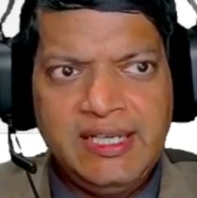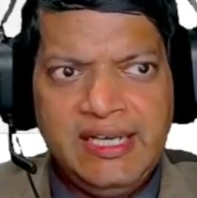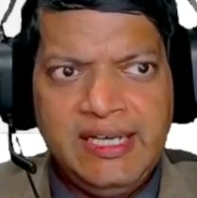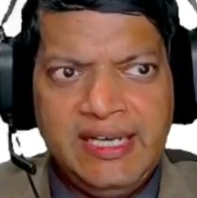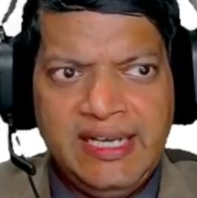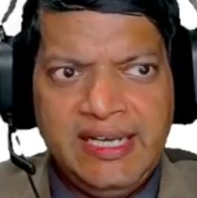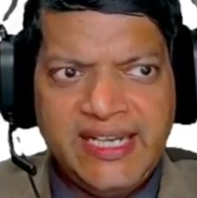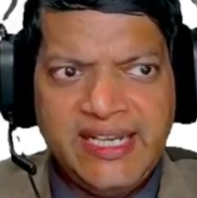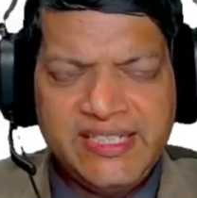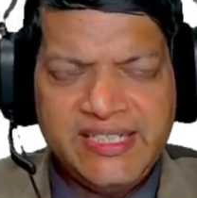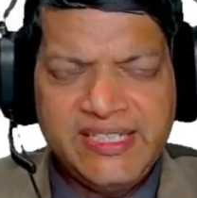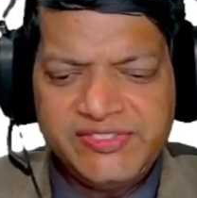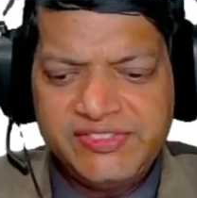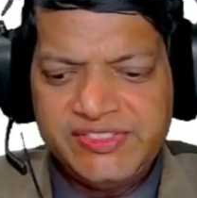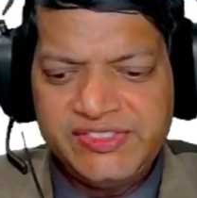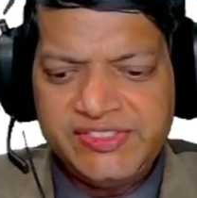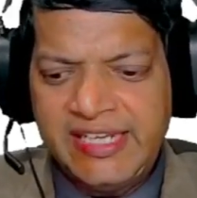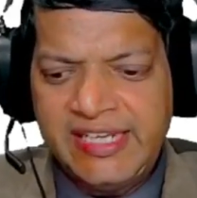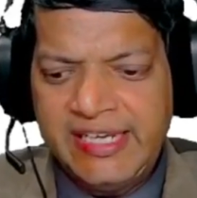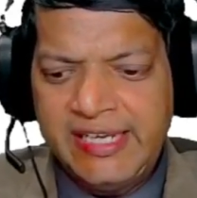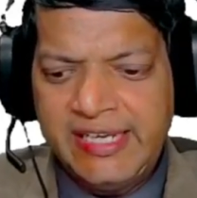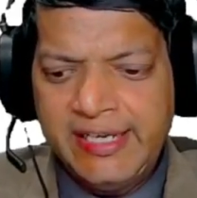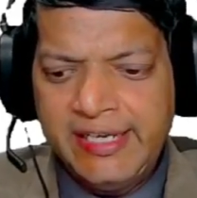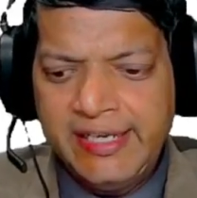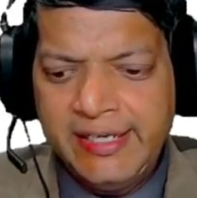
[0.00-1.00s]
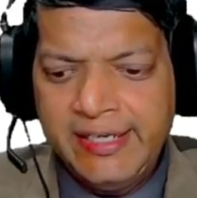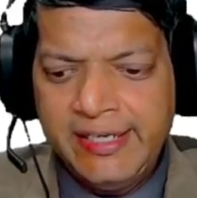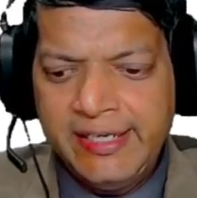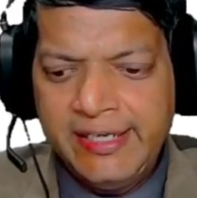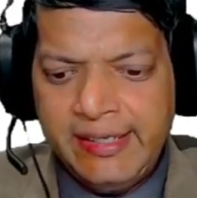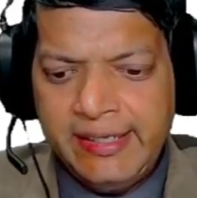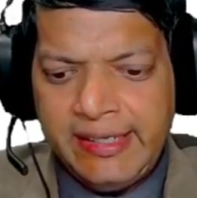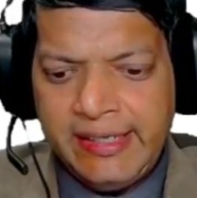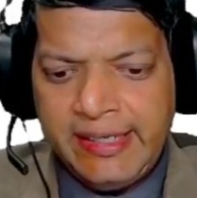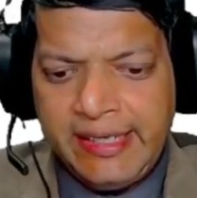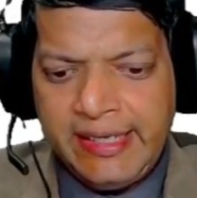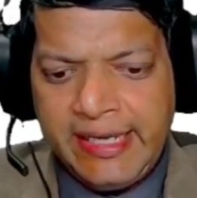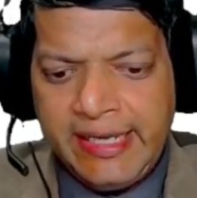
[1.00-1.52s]
less
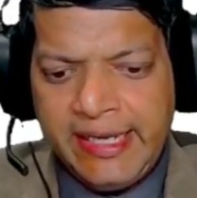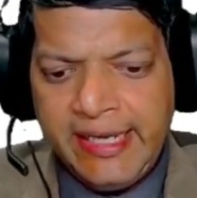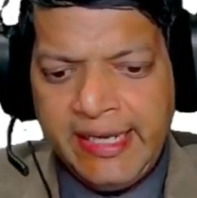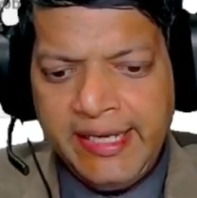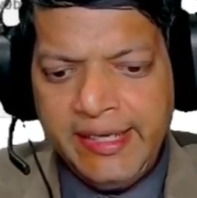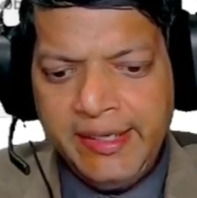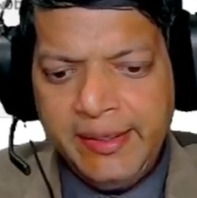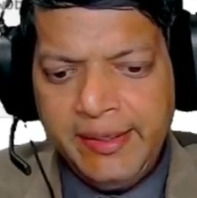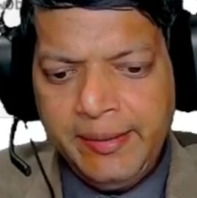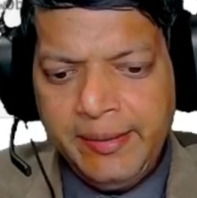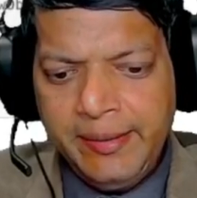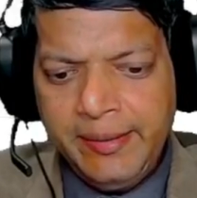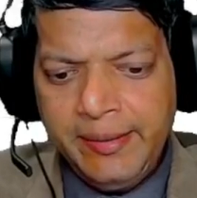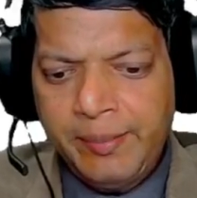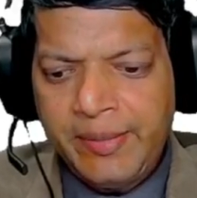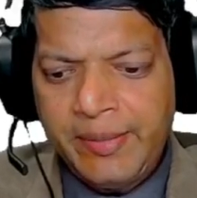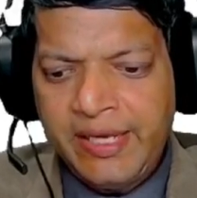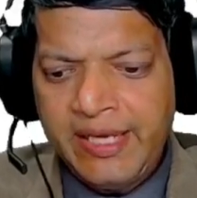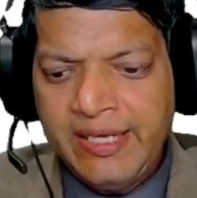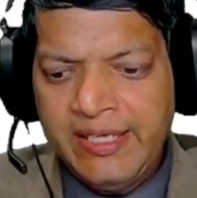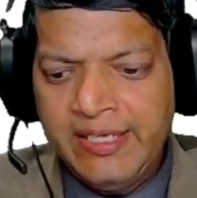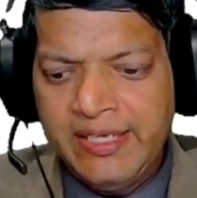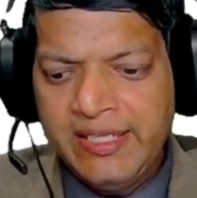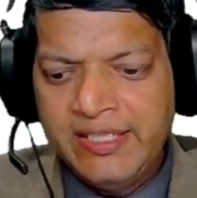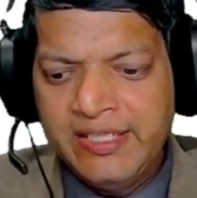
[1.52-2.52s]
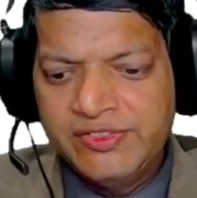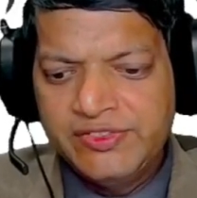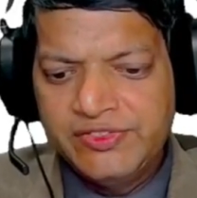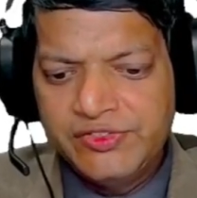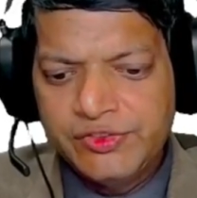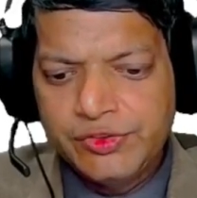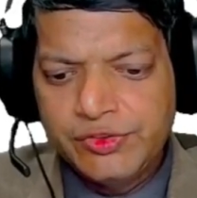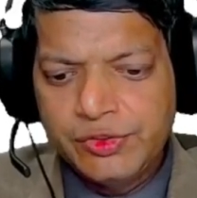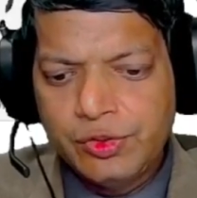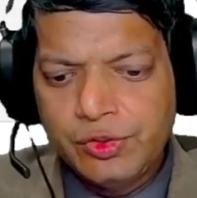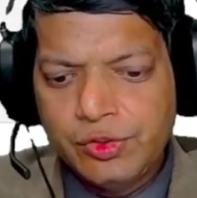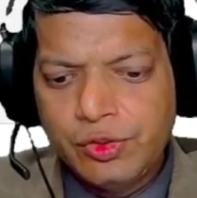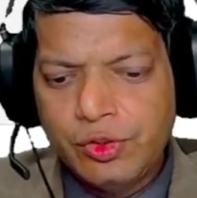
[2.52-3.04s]
than n
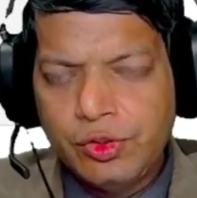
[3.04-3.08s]
minus